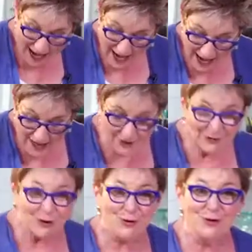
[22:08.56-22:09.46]

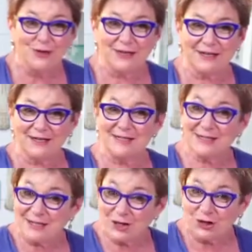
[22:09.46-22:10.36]
And the cool thing is,
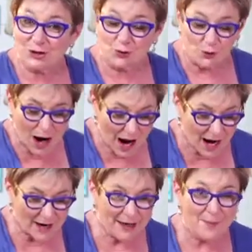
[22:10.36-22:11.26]
this is going to
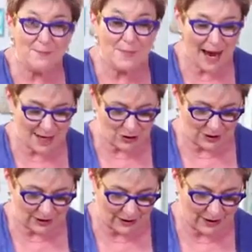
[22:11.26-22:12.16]
dry
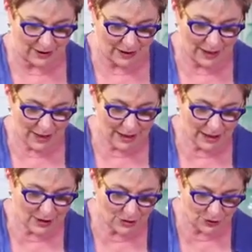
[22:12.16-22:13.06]
magically
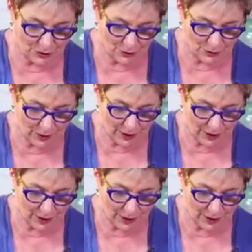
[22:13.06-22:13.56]
into